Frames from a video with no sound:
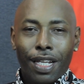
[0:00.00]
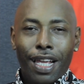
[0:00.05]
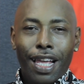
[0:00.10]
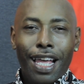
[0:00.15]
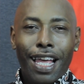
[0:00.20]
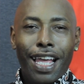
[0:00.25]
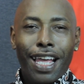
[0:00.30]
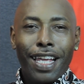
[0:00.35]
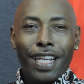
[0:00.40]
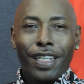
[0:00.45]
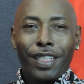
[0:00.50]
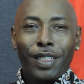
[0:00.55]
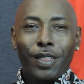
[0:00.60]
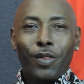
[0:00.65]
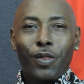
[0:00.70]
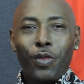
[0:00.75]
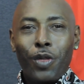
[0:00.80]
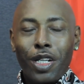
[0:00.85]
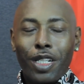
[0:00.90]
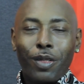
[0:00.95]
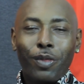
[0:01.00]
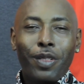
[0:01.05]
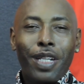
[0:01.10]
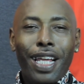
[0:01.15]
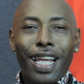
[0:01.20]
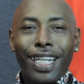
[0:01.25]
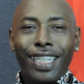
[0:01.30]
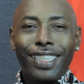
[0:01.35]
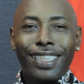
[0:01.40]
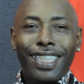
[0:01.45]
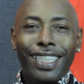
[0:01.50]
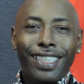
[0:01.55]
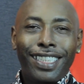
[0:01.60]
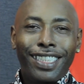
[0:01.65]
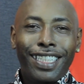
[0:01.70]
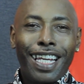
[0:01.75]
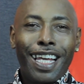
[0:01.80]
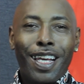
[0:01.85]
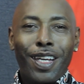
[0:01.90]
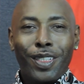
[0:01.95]
Hi, welcome to Access
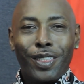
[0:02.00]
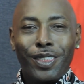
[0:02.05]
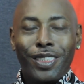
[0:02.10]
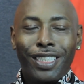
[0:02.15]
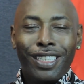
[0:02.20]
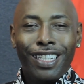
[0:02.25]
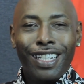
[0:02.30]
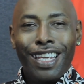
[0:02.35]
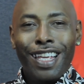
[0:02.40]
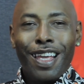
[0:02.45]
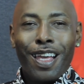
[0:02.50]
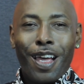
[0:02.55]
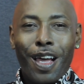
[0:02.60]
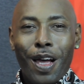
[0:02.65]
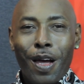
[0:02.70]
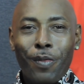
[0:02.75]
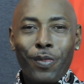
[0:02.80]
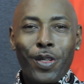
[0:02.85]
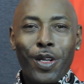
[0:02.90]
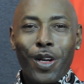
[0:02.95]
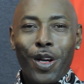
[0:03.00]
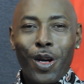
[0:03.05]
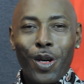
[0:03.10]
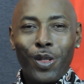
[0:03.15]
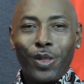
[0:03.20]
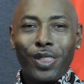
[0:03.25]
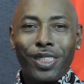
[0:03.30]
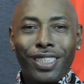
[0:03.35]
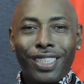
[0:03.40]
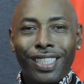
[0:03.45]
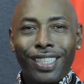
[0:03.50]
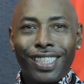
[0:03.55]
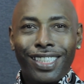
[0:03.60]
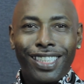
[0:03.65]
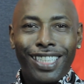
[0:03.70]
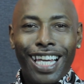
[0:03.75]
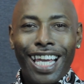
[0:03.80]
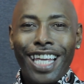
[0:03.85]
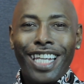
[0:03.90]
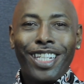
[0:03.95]
Styles. I'm your host,
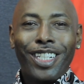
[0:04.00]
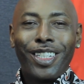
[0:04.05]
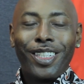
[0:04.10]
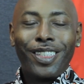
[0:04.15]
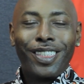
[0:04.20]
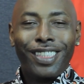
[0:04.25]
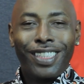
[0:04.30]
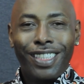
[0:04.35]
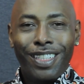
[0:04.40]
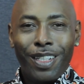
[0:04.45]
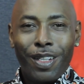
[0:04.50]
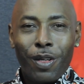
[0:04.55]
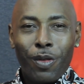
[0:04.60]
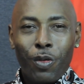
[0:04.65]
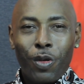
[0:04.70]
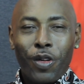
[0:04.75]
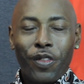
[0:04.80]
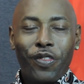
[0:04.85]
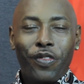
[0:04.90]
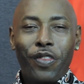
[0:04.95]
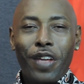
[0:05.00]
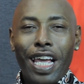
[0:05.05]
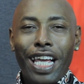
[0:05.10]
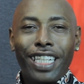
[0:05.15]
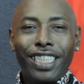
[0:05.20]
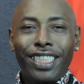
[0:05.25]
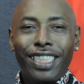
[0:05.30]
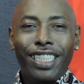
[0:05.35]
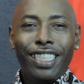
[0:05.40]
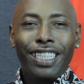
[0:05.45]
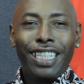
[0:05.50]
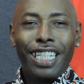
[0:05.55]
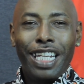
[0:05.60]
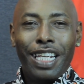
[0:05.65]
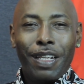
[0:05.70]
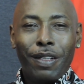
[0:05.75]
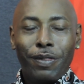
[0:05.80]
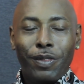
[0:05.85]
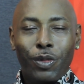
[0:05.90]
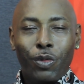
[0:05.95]
Tiger, where fashion
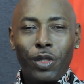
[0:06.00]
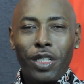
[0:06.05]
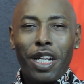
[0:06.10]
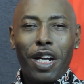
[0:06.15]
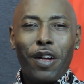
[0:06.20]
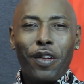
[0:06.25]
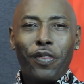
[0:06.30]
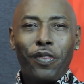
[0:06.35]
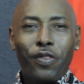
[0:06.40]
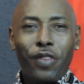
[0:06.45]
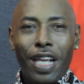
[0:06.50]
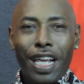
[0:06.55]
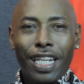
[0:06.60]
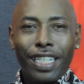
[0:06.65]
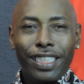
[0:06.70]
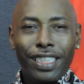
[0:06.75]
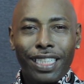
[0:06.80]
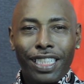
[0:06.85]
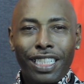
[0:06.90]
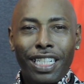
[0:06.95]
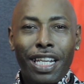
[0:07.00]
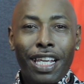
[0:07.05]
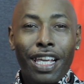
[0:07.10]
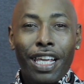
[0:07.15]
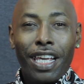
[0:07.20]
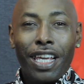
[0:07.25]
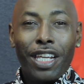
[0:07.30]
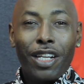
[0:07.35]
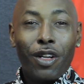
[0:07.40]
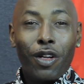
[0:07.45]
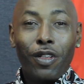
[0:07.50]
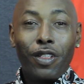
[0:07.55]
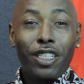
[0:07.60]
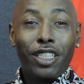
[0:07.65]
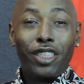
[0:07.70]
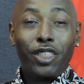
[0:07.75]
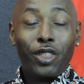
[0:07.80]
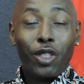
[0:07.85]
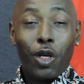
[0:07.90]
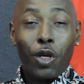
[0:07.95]
lives. We are fashion. And on
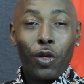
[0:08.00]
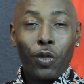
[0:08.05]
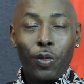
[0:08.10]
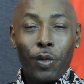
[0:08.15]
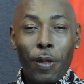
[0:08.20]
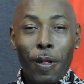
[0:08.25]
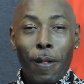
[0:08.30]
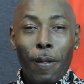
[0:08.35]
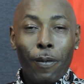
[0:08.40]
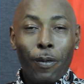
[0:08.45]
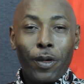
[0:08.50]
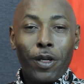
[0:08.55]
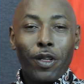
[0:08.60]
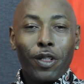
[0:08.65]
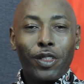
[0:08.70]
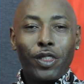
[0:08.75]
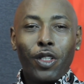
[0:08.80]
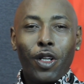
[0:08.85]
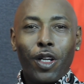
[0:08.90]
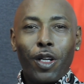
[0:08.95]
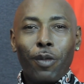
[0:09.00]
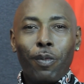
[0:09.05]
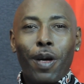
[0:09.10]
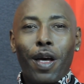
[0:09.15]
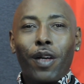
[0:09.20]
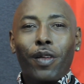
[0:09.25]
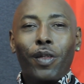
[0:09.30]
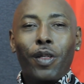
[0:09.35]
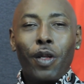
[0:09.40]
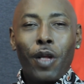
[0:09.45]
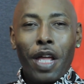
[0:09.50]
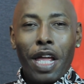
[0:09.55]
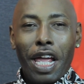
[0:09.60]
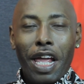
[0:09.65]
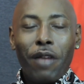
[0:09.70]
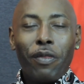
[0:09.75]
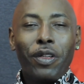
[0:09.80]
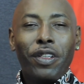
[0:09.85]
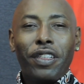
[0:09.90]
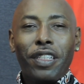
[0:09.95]
this show, we're going to talk about
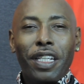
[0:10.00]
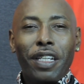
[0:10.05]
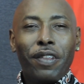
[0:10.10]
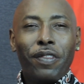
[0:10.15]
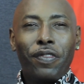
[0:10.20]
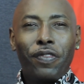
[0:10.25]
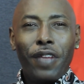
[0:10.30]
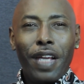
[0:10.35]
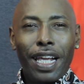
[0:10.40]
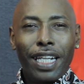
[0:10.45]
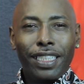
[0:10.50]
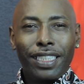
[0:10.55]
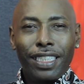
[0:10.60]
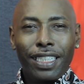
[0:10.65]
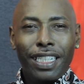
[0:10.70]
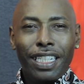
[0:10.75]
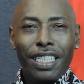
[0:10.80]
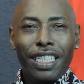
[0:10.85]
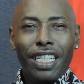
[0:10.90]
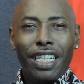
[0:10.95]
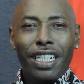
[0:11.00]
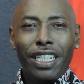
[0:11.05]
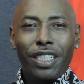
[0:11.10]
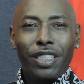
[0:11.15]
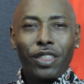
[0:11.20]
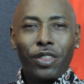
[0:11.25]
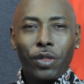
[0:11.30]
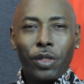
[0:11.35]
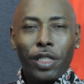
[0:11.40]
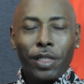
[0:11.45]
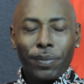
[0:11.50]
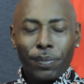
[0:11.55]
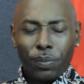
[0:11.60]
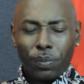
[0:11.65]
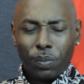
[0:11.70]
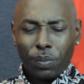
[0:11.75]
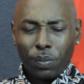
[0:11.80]
everything fashion in the industry.